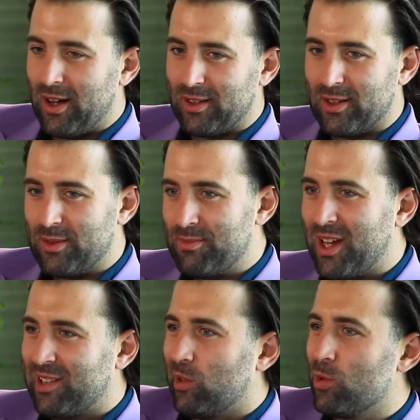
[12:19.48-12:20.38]
uh,
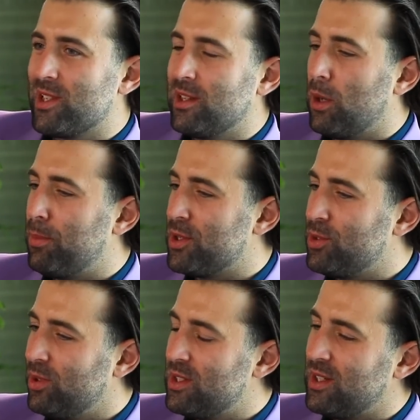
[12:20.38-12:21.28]
not losing the
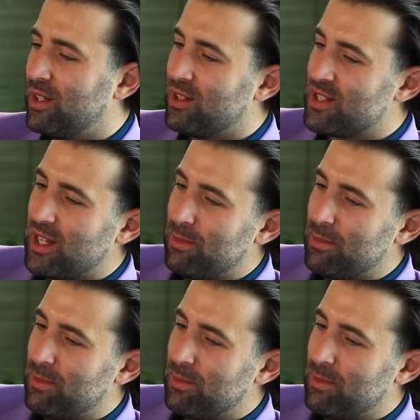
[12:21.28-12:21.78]
opportunity and in the